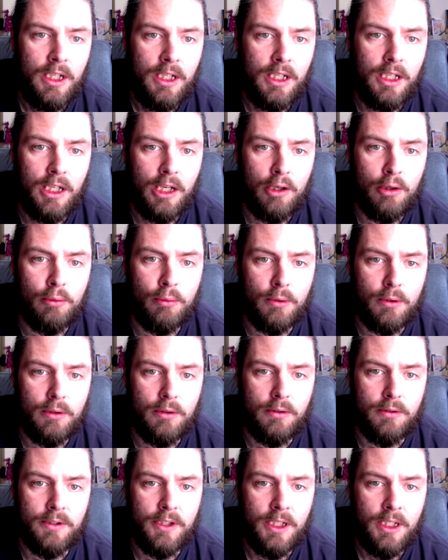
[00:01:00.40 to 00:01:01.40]
in our
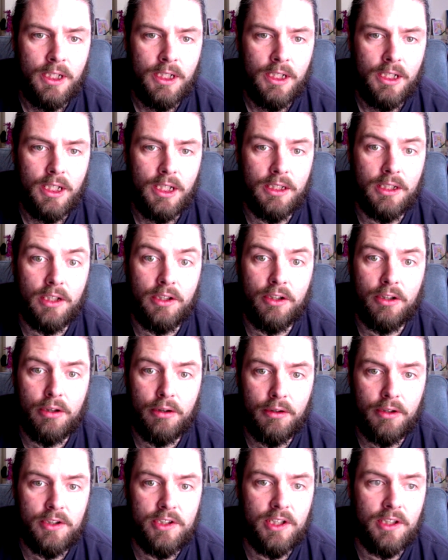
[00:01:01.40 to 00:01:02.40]
world, and
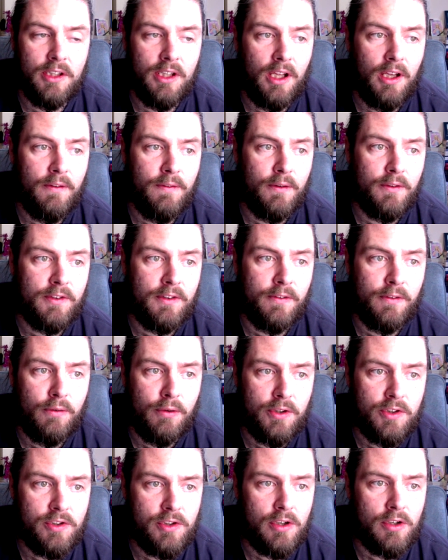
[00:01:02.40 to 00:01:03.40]
encouraging the efforts of
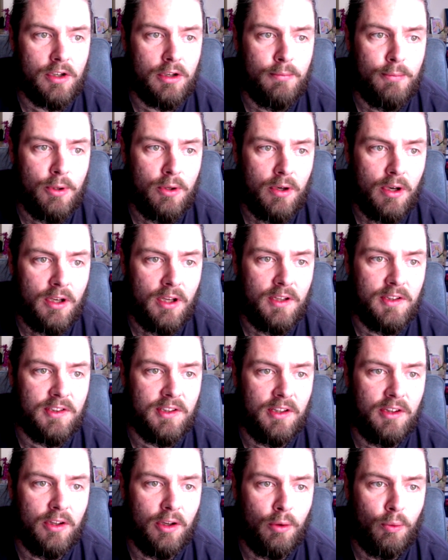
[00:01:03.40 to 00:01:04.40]
Christian communities
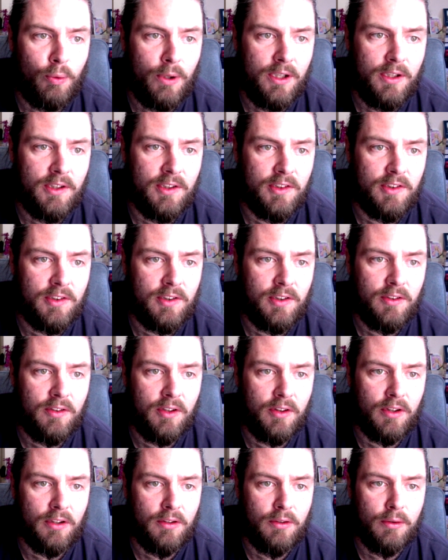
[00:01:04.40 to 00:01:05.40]
in their witness to
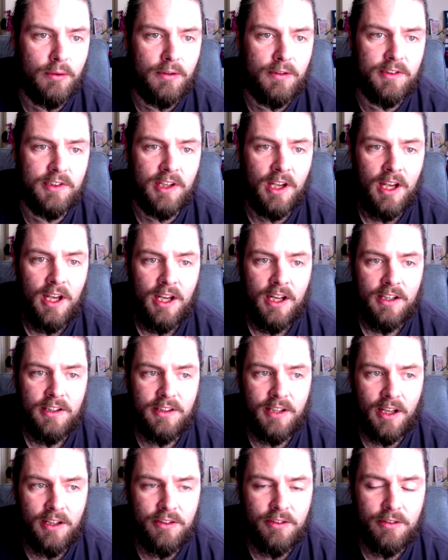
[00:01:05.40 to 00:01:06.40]
the Lord's
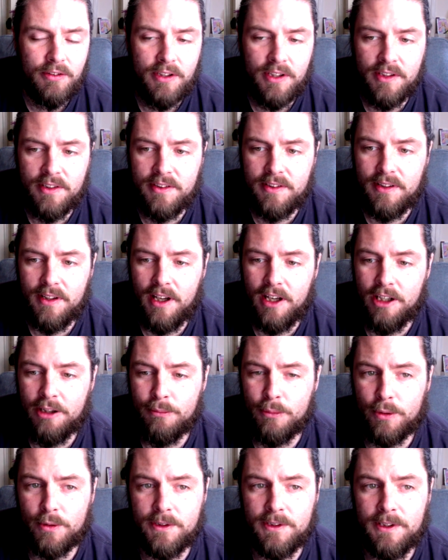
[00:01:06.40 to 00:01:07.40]
tenderness and
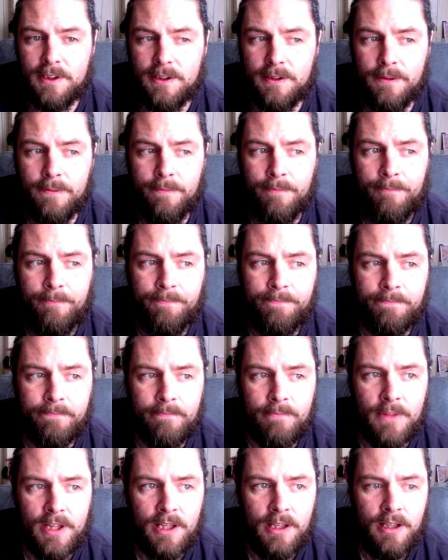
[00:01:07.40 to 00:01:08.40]
mercy.
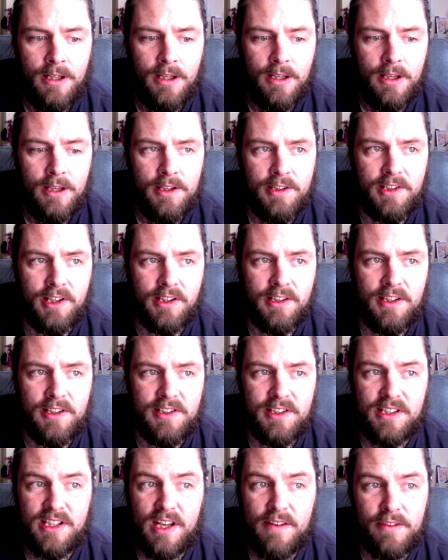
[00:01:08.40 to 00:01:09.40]
Sickness
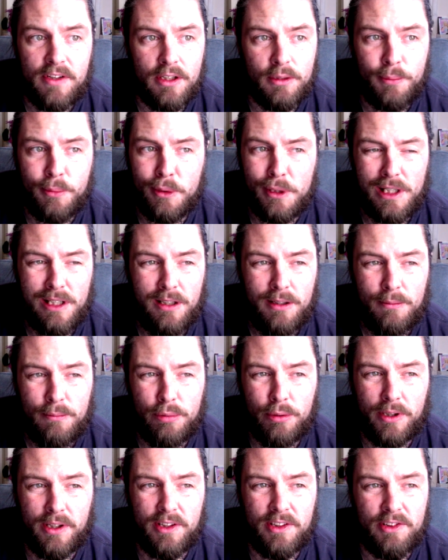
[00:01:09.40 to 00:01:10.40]
inevitably
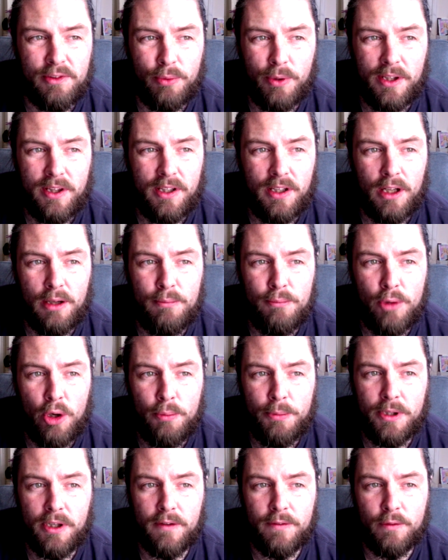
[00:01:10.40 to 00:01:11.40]
brings with it a
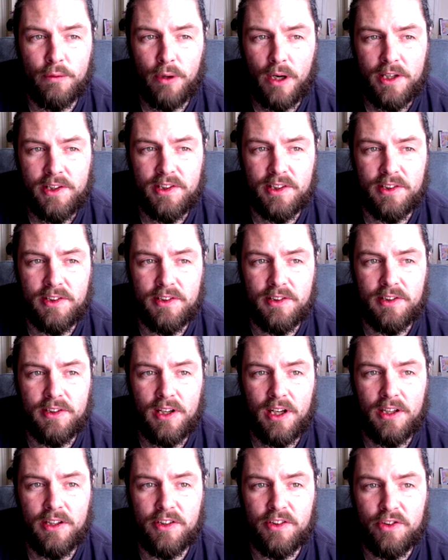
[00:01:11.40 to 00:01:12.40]
moment of crisis
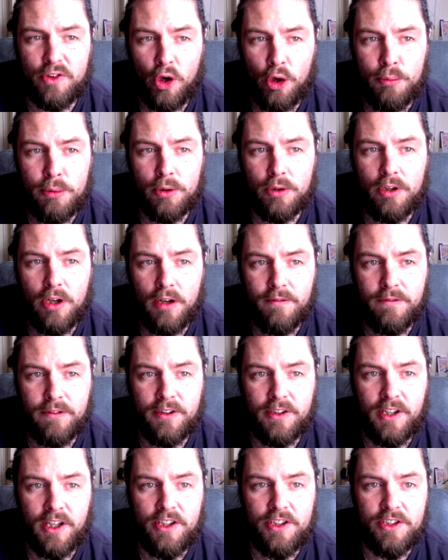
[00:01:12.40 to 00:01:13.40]
and sober
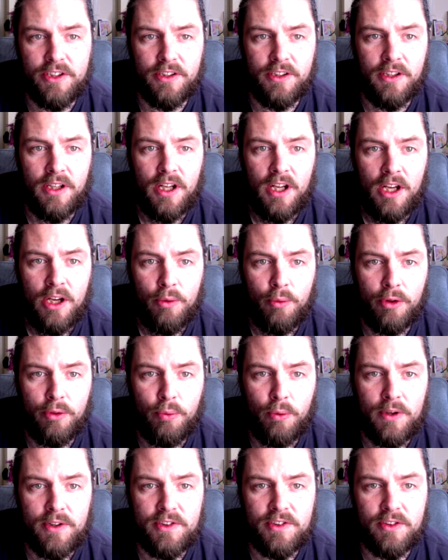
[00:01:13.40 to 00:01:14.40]
confrontation with
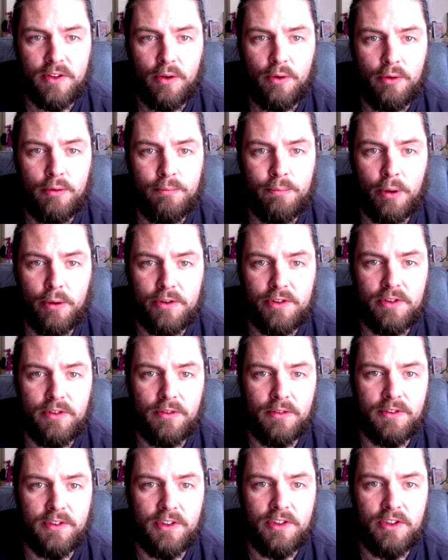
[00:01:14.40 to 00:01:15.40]
one's own
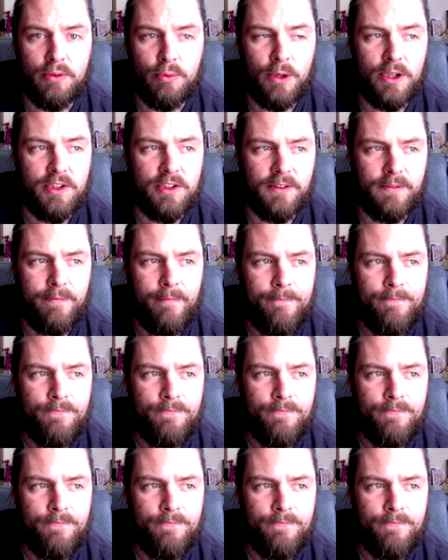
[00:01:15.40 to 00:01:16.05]
personal situation.